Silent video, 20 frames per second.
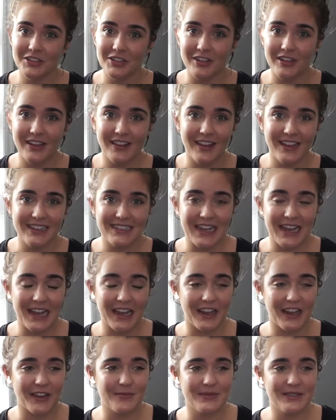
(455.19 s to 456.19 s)
during that
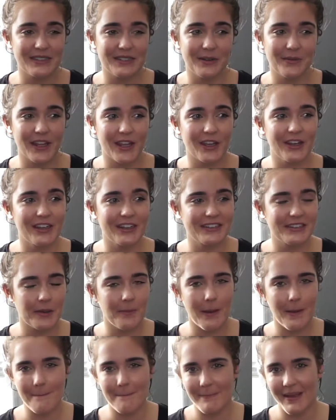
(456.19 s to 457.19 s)
time, so we hooked up
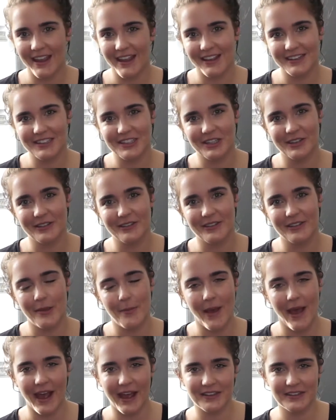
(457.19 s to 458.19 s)
a mic to the
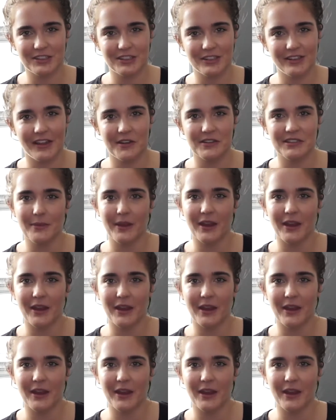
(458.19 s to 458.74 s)
pastor that was